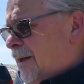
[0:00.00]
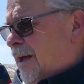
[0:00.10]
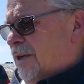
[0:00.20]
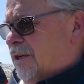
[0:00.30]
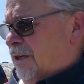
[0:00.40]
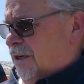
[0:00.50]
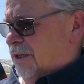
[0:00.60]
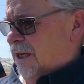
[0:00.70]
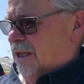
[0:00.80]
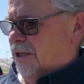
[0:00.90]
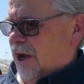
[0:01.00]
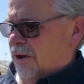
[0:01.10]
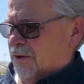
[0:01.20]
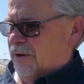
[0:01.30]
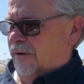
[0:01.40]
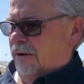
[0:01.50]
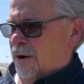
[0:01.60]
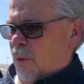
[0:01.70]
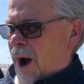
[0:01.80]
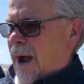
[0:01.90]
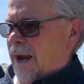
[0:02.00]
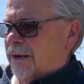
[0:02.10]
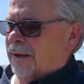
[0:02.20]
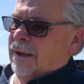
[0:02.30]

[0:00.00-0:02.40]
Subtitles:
As you can see, the tunnels are very wide.